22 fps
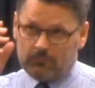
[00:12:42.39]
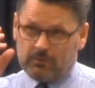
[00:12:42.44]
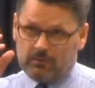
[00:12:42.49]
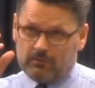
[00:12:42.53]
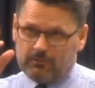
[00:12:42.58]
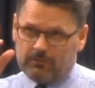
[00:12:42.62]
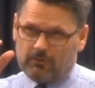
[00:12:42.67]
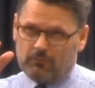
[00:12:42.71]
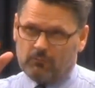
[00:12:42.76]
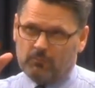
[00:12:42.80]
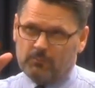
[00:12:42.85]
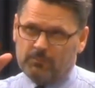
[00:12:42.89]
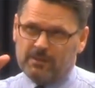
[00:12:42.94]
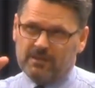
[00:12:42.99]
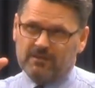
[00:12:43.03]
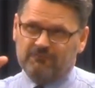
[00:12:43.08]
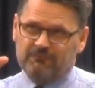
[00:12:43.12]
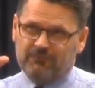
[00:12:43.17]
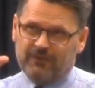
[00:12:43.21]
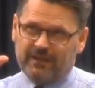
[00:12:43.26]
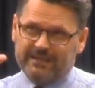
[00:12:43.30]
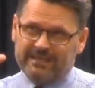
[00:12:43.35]
there will be
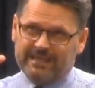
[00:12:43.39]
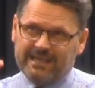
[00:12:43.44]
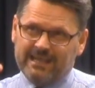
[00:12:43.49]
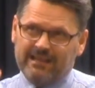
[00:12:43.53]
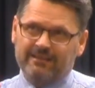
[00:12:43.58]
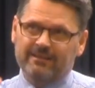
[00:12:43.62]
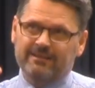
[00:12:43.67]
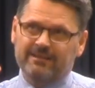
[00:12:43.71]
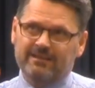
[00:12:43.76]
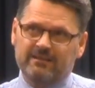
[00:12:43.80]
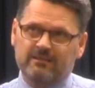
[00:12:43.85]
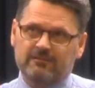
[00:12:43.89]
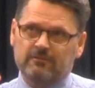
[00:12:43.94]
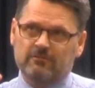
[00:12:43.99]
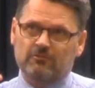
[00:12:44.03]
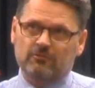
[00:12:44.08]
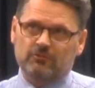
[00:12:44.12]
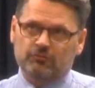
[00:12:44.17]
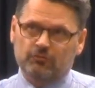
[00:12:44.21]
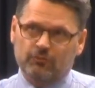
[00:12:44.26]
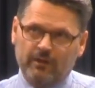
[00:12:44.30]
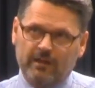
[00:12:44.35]
a finality to
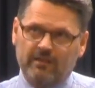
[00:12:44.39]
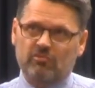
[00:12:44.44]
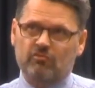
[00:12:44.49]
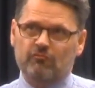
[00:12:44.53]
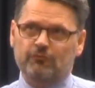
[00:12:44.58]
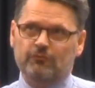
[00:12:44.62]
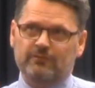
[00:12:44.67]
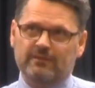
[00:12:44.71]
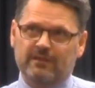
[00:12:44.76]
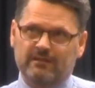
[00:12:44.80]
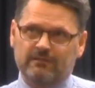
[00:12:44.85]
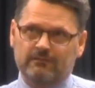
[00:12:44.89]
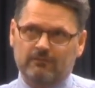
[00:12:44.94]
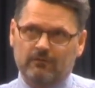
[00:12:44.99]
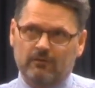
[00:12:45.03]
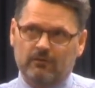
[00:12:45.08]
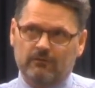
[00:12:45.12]
the transfer that,